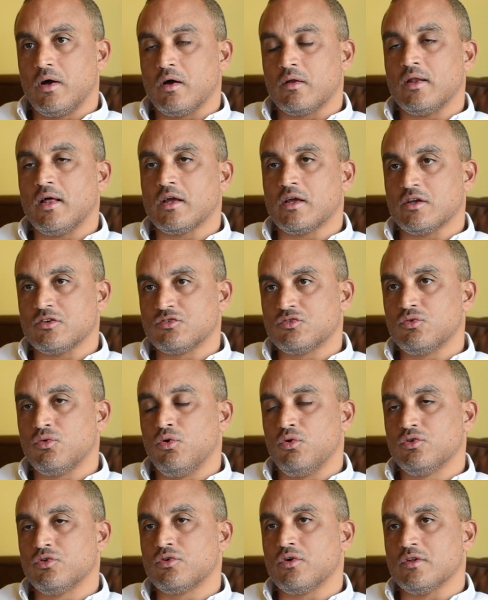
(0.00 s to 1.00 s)
I'd like us to
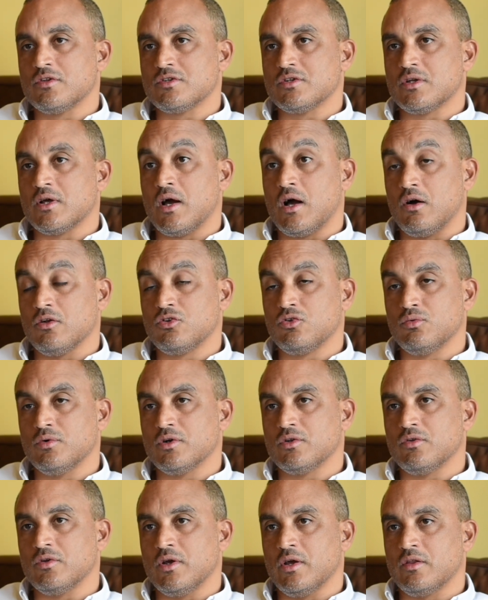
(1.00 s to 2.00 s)
all to consider how to
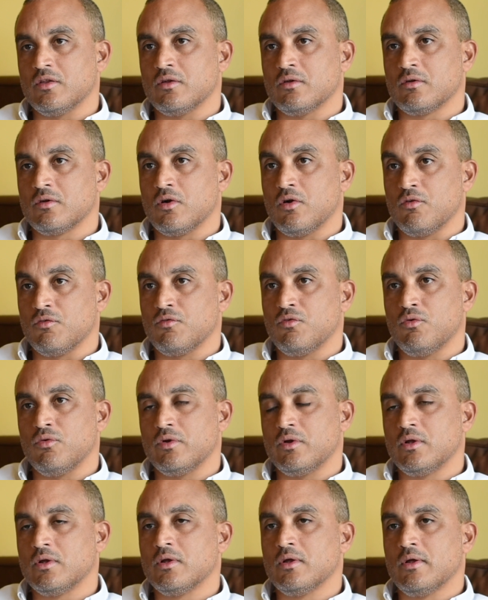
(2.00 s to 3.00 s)
work together going forward,